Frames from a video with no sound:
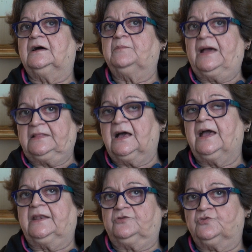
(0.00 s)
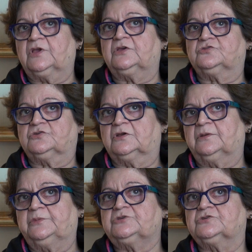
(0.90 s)
by the Higher Education
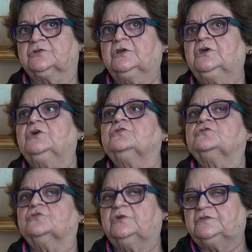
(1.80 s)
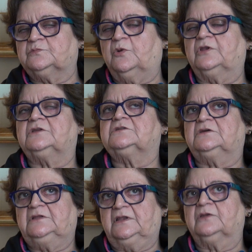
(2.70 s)
Commission. So it's monitored and
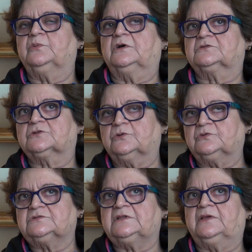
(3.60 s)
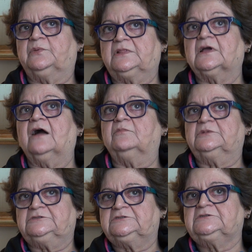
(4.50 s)
it works closely with the government
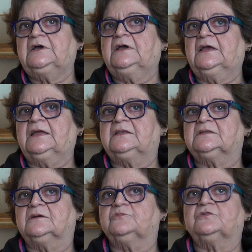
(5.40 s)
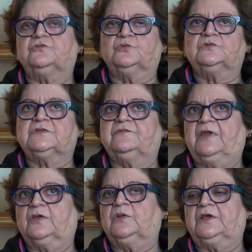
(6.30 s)
in terms of rules and
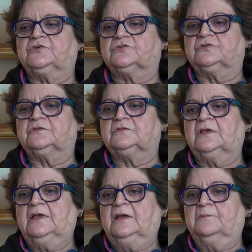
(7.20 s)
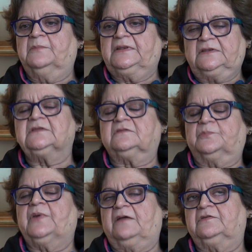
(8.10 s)
regulations. But it is a
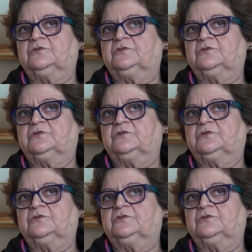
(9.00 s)
private